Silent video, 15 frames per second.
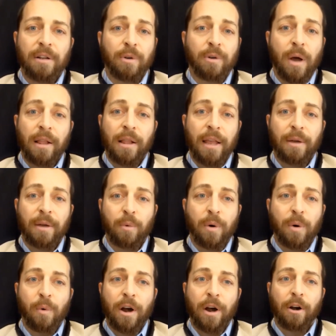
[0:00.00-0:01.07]
So I like,
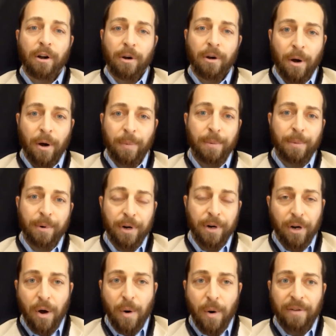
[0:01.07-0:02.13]
where are people going to
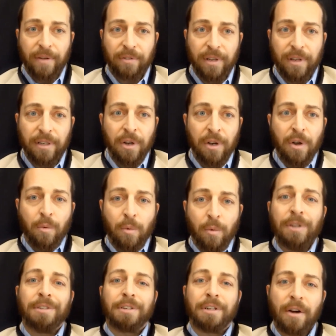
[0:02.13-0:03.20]
go after this
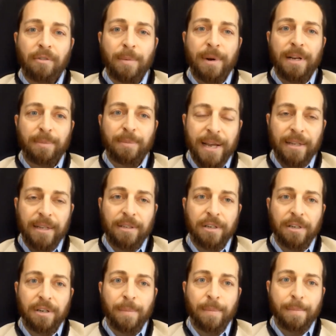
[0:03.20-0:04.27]
once government has made
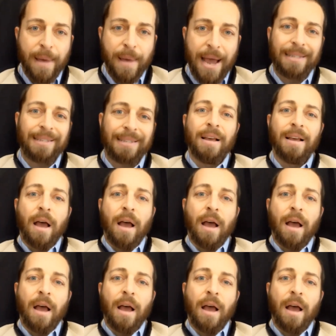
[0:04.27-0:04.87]
such a mess?